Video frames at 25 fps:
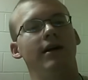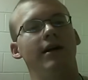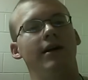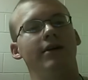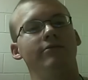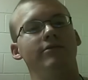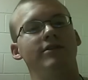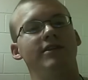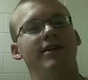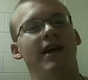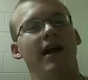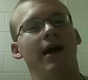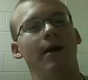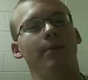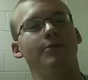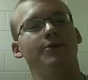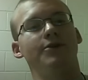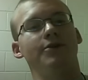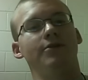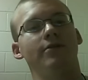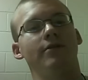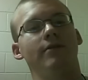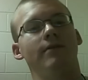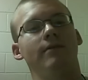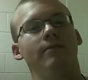he was
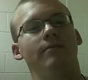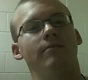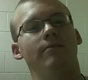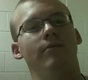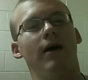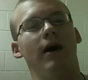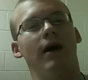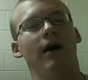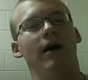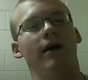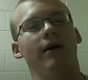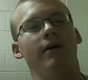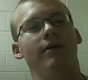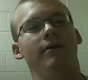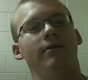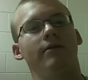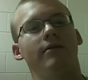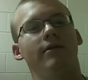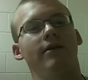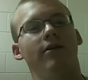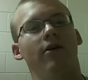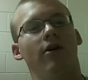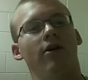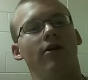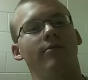captured by
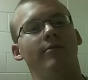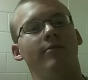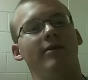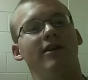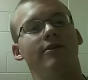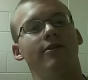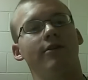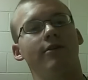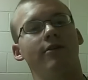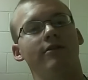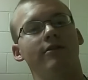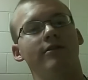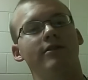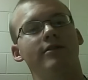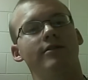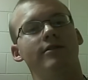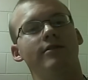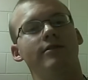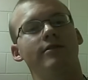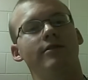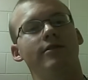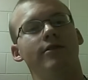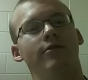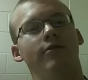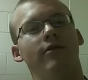the Ottoman Turks,
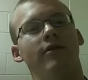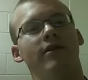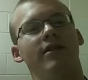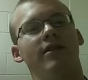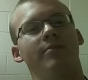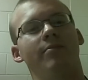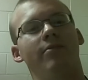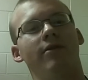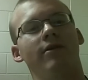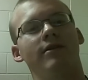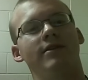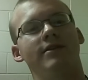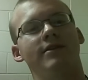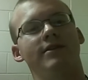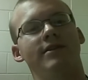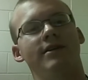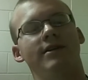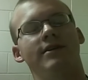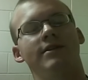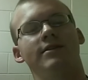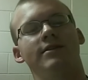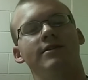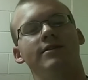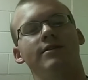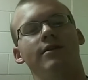who were in the
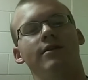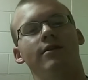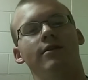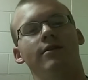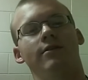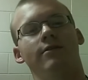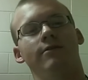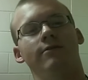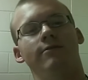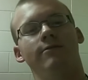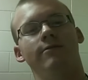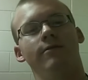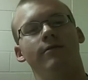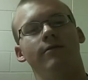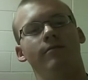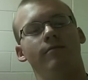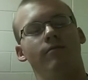process of